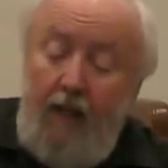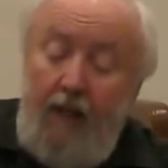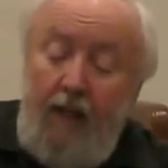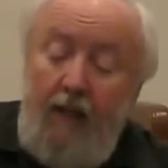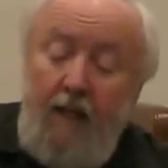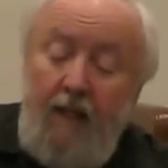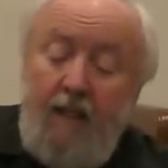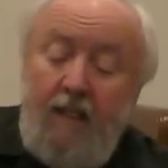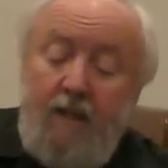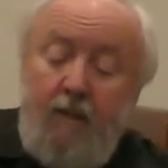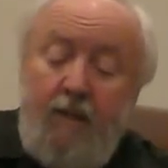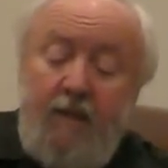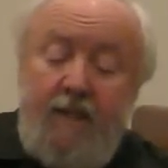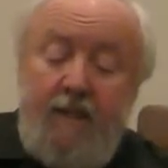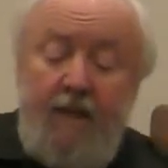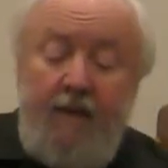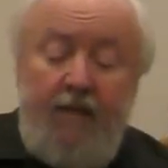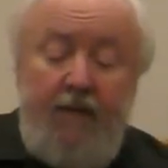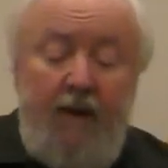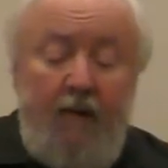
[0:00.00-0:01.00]
In this
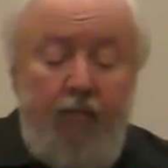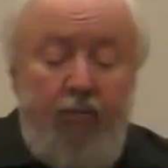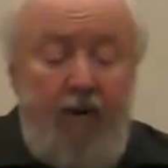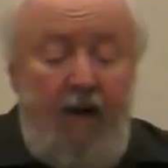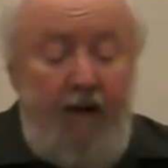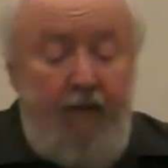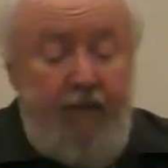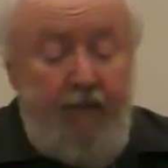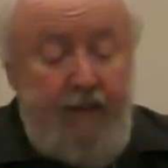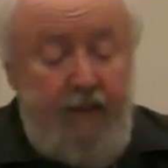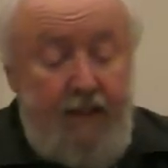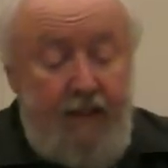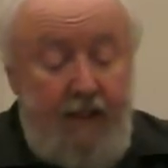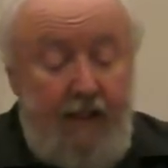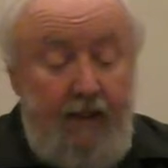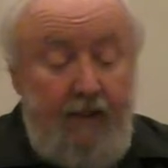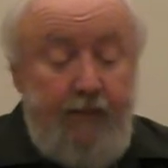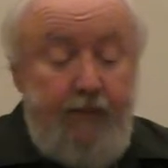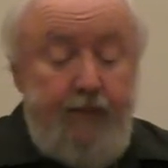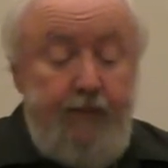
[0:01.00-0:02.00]
specific prophecy,